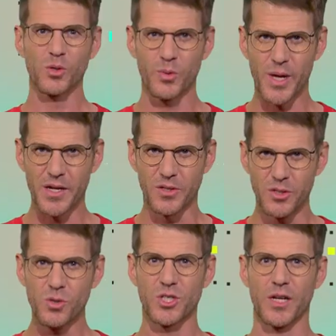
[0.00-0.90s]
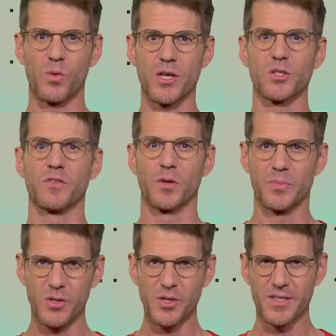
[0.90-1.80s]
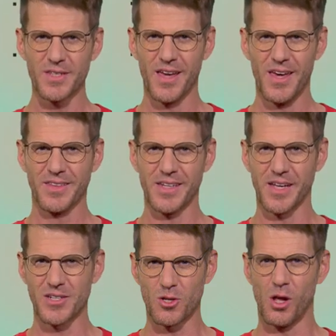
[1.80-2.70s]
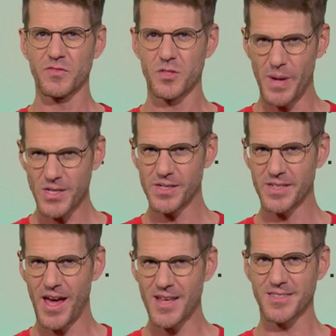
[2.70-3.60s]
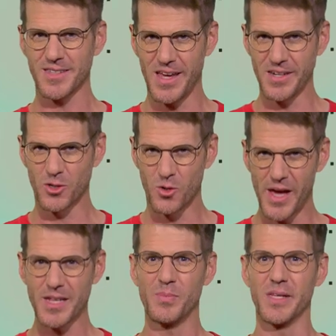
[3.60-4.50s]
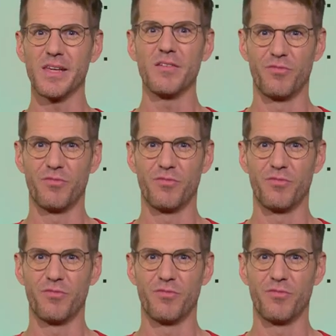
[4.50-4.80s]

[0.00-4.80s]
to create a new generation of computers that can solve special tasks incredibly